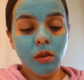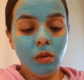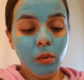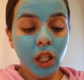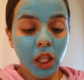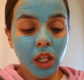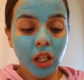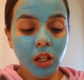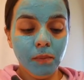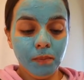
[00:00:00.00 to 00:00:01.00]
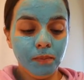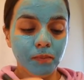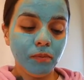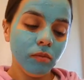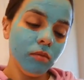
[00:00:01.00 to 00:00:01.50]
really
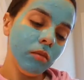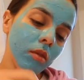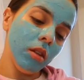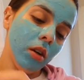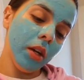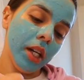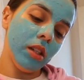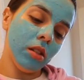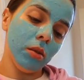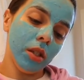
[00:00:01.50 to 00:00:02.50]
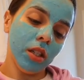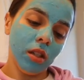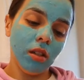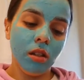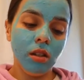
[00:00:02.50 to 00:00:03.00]
good. Okay, so we're going to
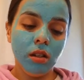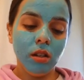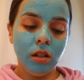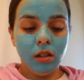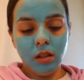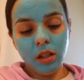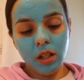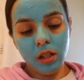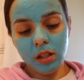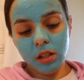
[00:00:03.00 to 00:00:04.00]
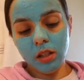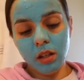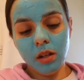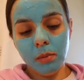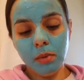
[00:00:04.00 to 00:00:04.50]
clean this
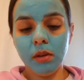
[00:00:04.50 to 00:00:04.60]
up.